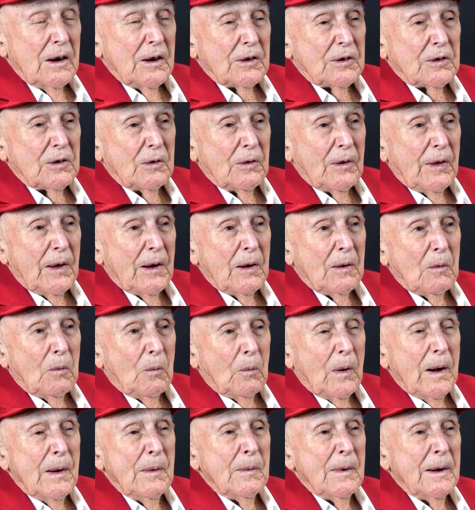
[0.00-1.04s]
So
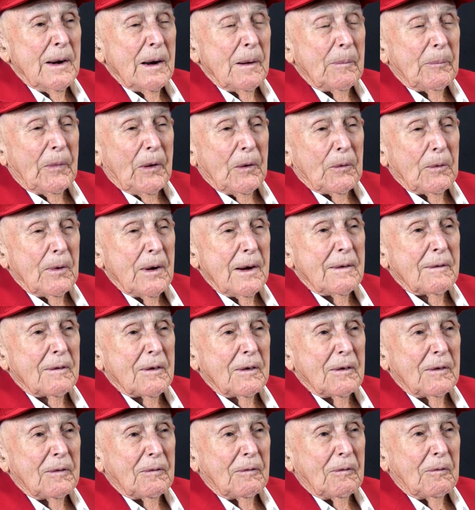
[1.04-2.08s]
we went up the
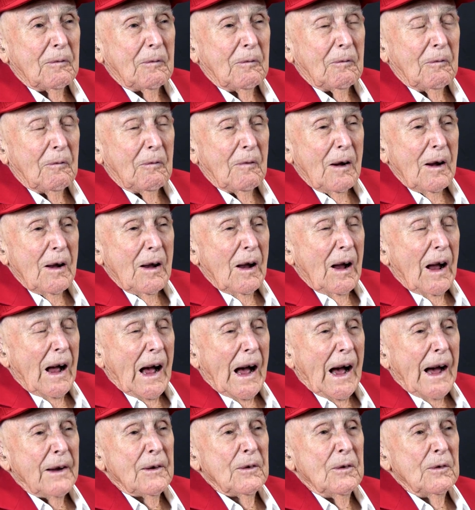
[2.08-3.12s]
river.
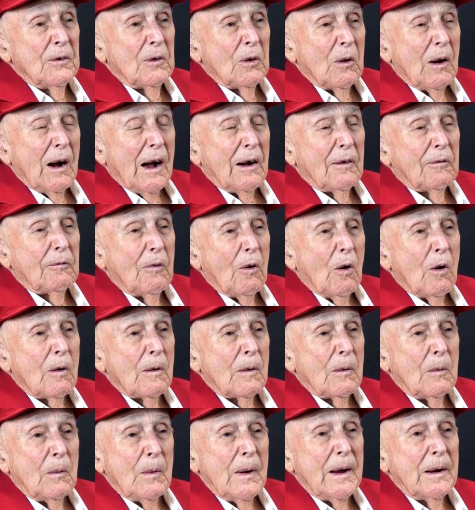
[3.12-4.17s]
I don't know how far
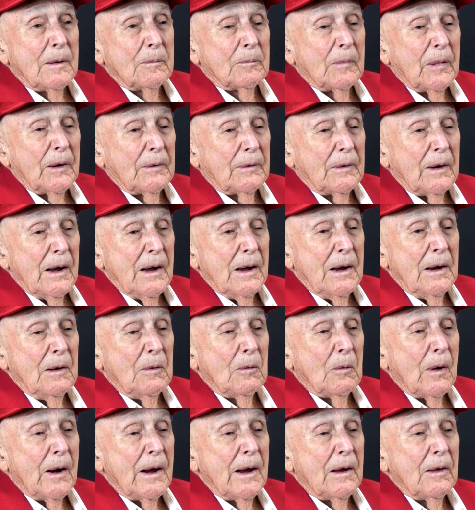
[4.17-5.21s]
we went, but
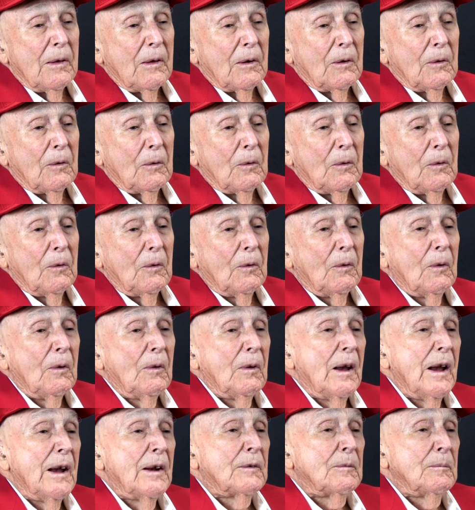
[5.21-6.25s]
anyway,
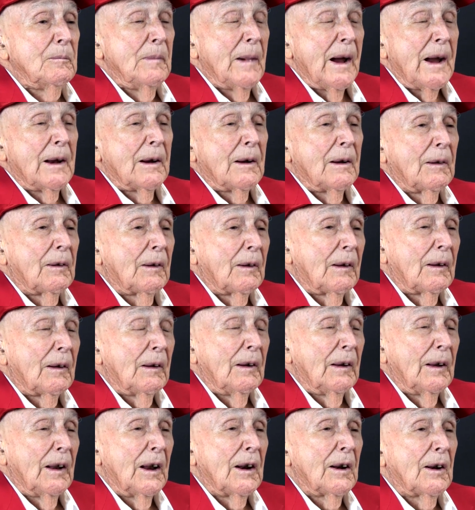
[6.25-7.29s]
it made a
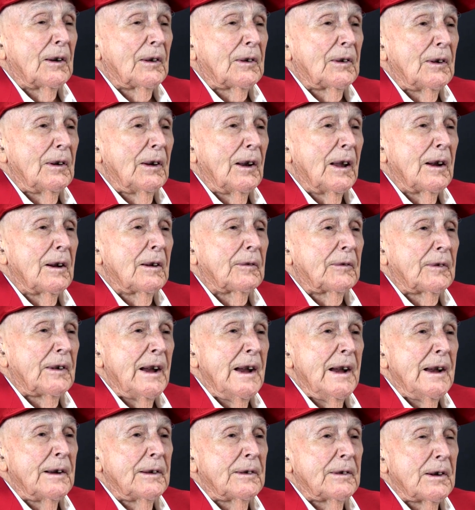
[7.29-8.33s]
little
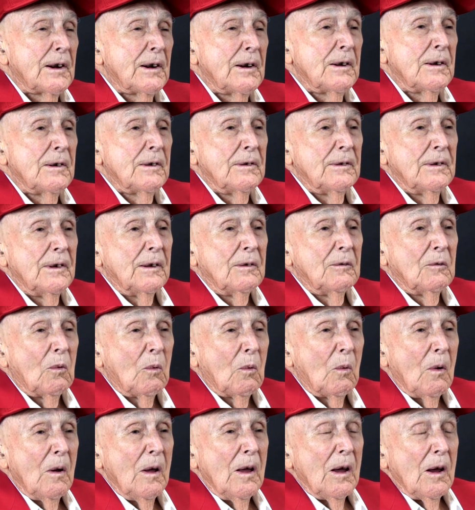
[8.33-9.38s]
left-hand turn,
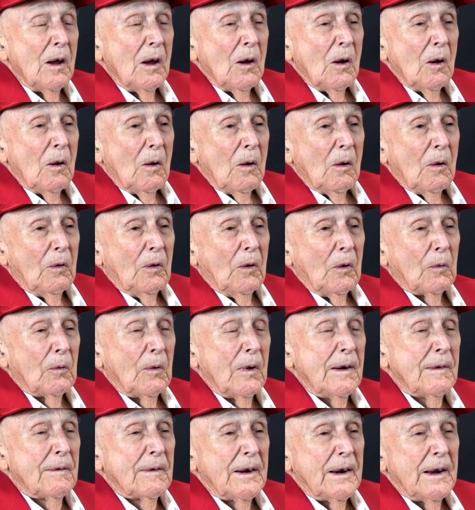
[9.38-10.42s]
and the
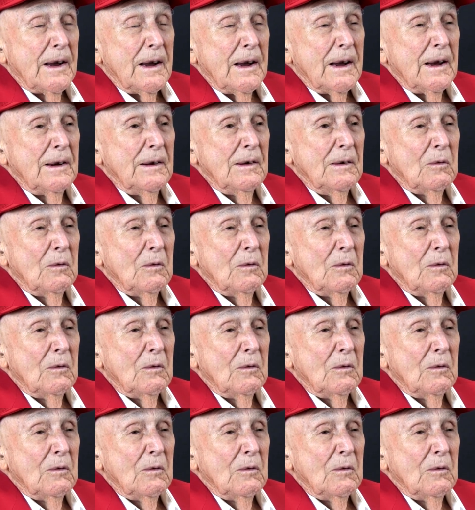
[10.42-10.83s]
river did.